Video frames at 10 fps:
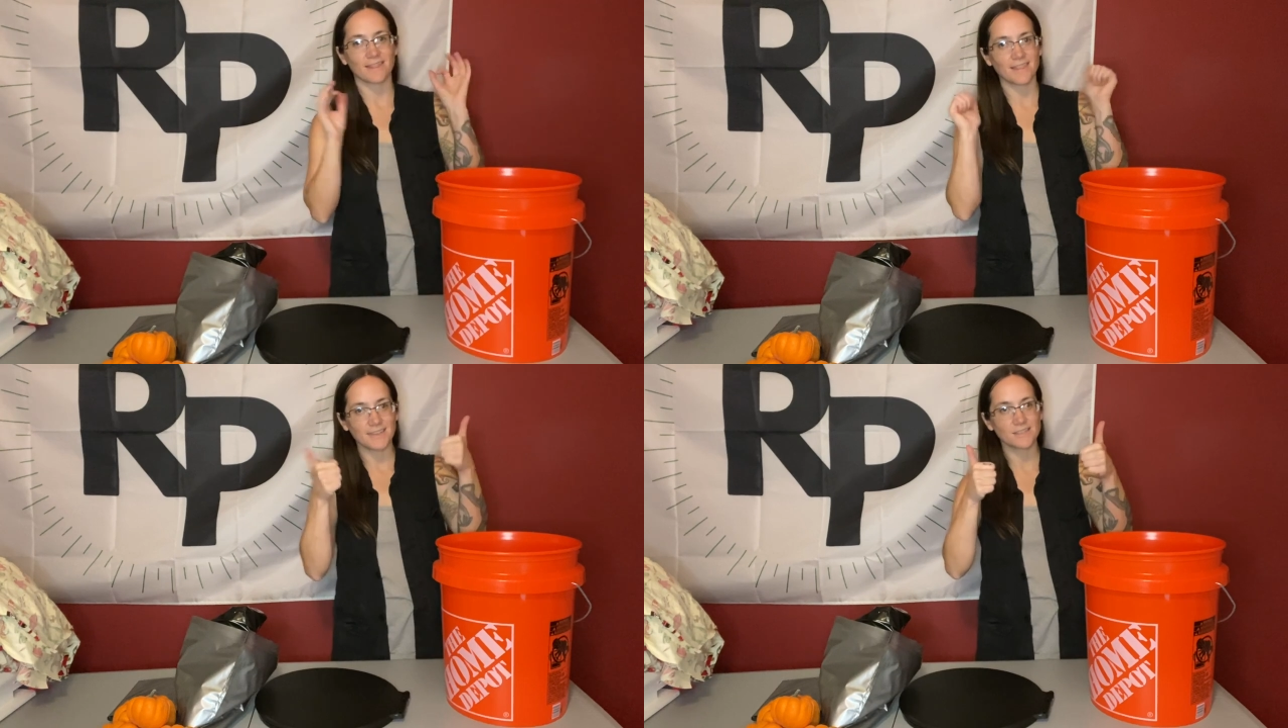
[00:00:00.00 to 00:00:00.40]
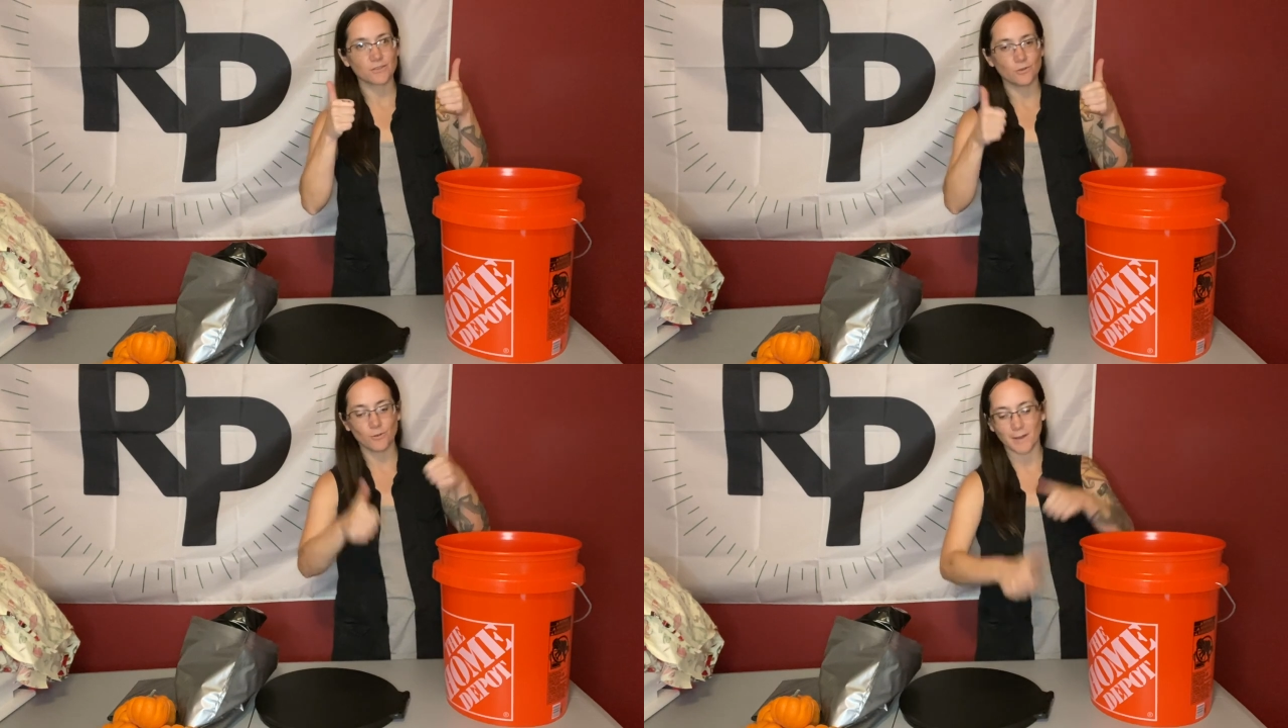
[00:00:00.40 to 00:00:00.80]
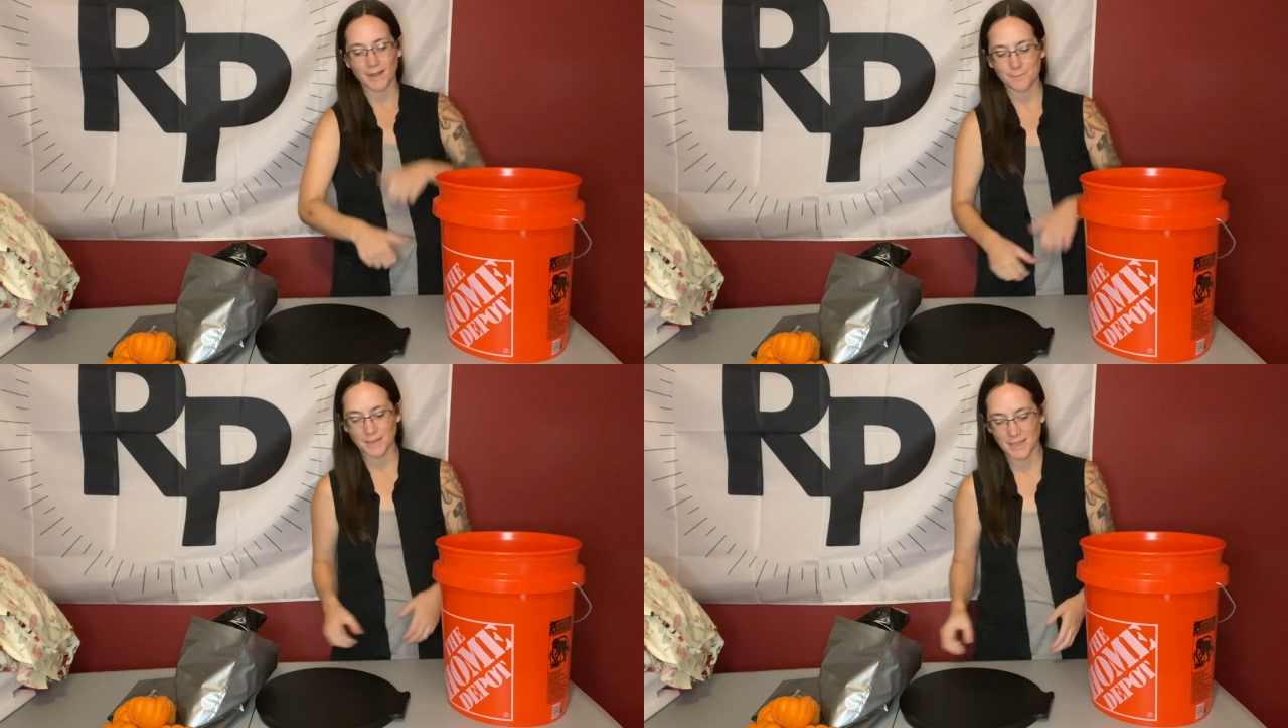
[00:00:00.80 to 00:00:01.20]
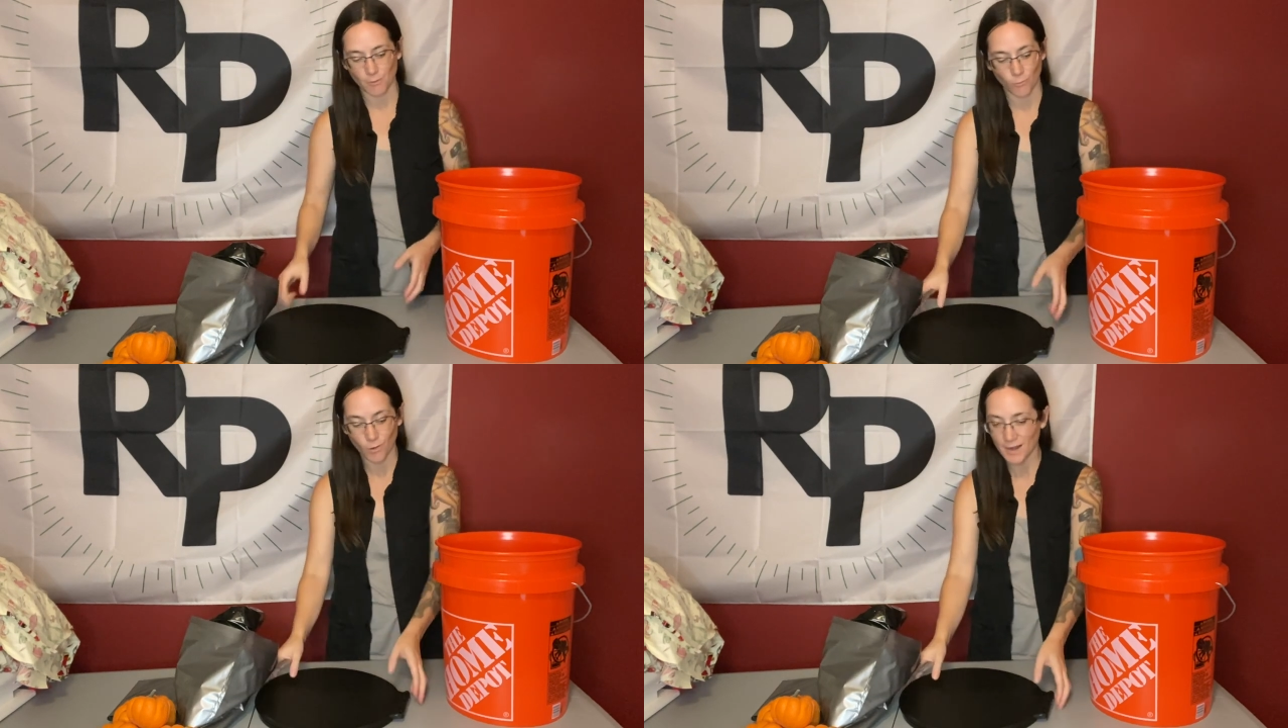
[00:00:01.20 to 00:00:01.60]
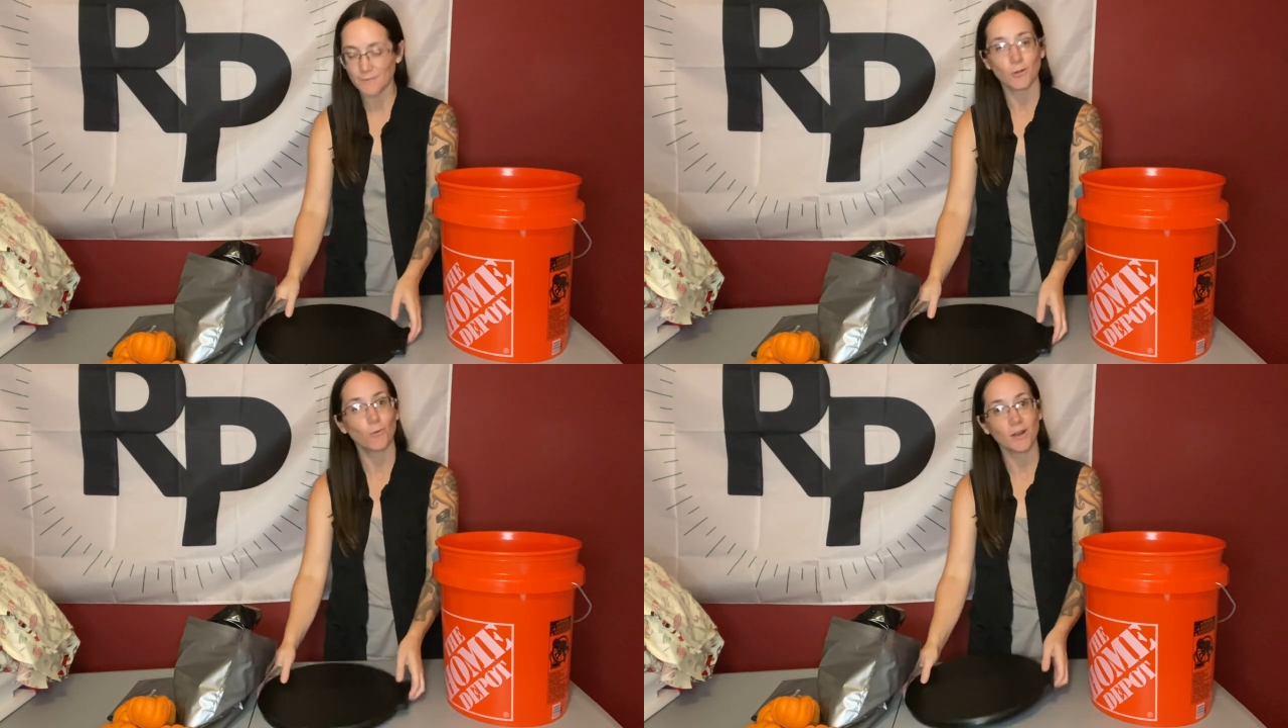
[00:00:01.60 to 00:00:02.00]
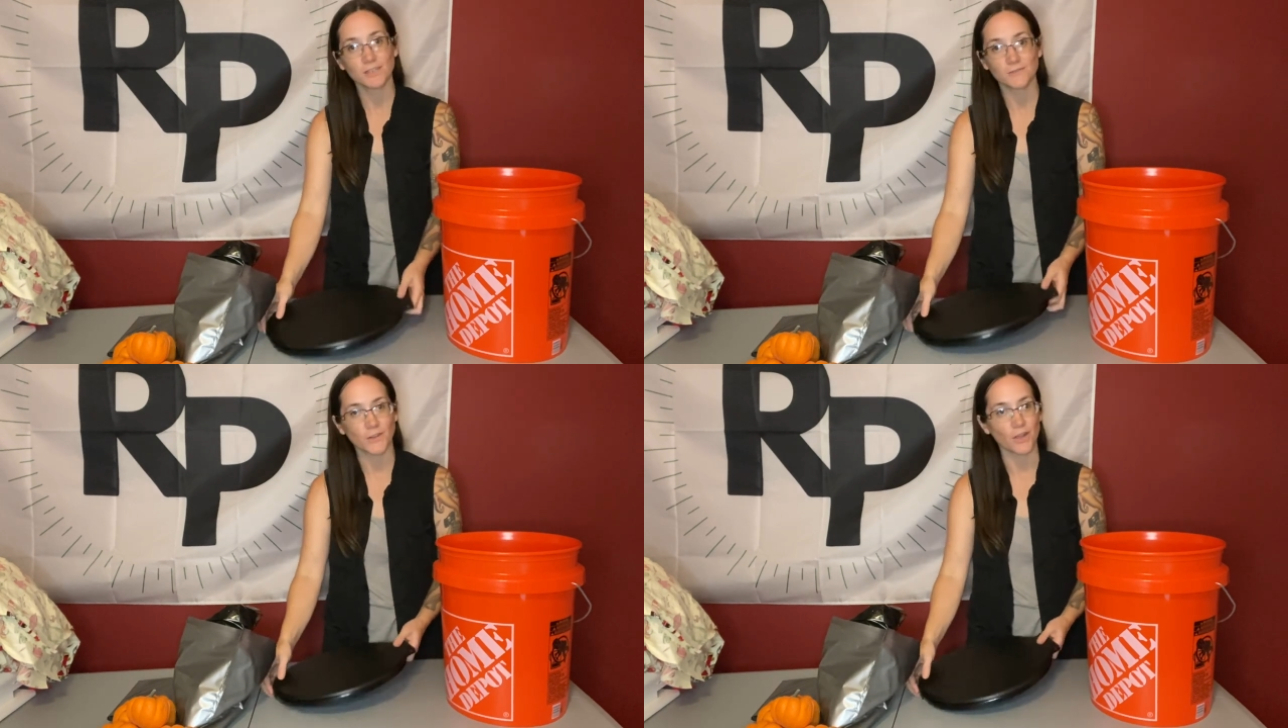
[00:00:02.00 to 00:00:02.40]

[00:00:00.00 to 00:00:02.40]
that's cool by me, whatever works for